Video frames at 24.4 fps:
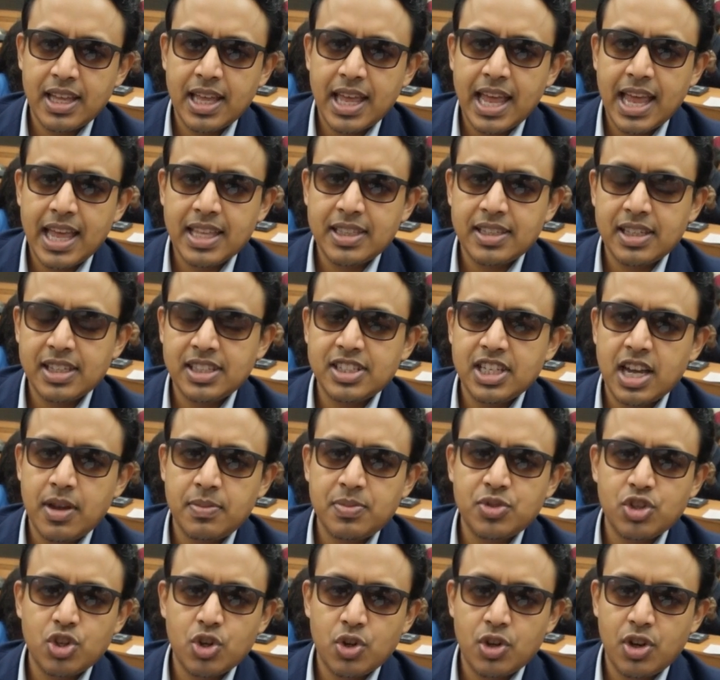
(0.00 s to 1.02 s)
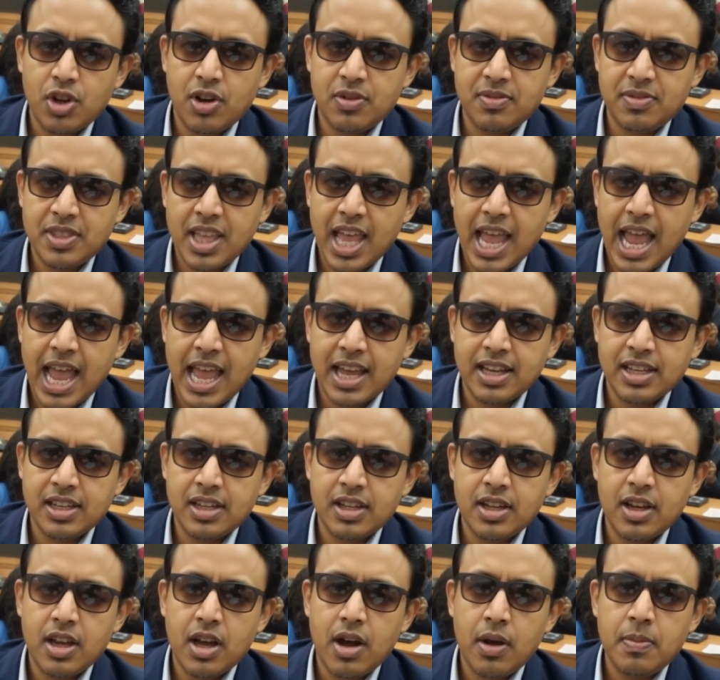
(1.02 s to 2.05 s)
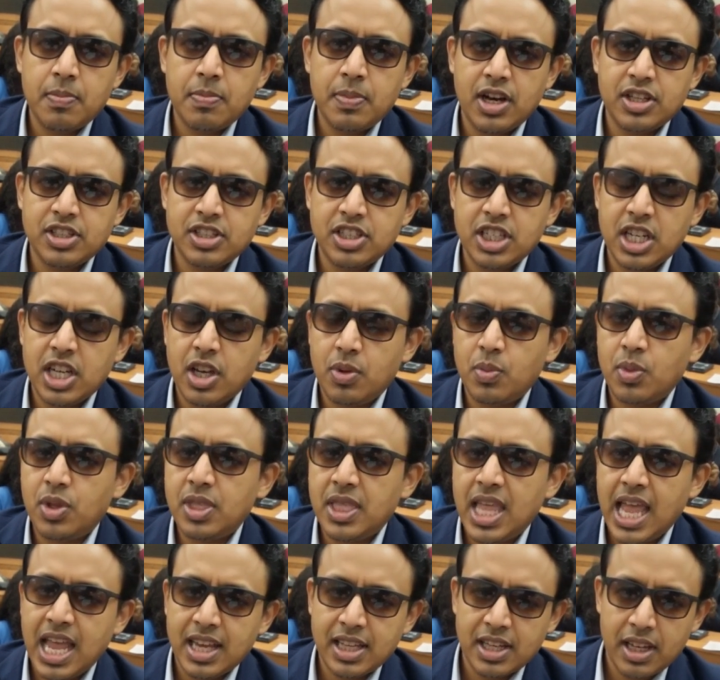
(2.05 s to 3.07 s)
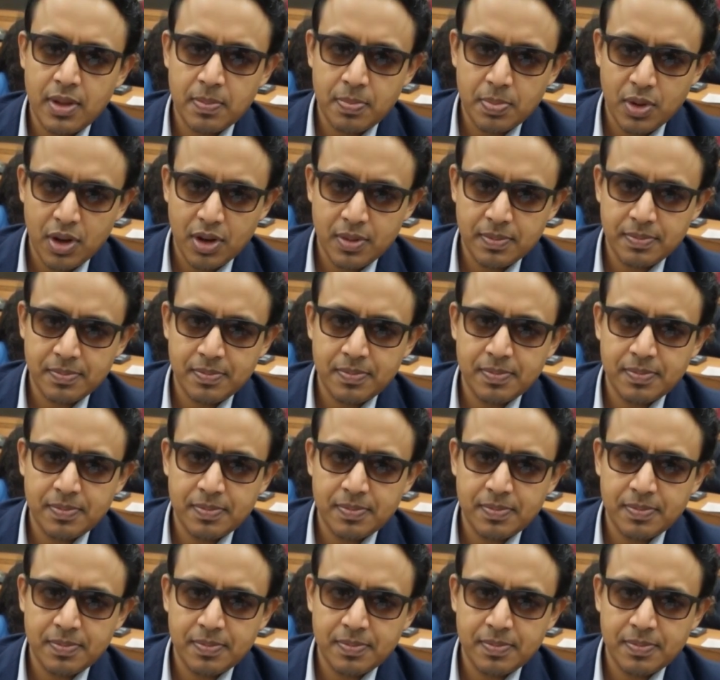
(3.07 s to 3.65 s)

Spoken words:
and the sum total of that must equal that number.